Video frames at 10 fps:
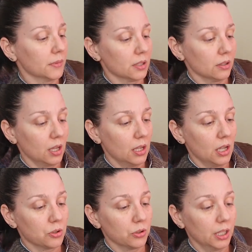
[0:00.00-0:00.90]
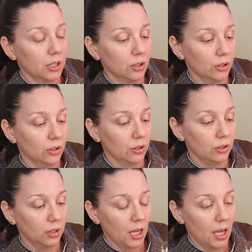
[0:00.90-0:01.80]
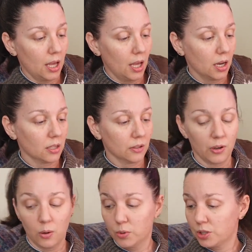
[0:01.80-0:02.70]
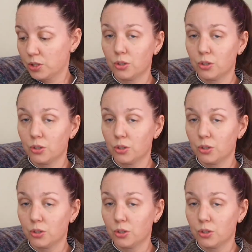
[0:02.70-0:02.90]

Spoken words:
So they naturally curl, and if I was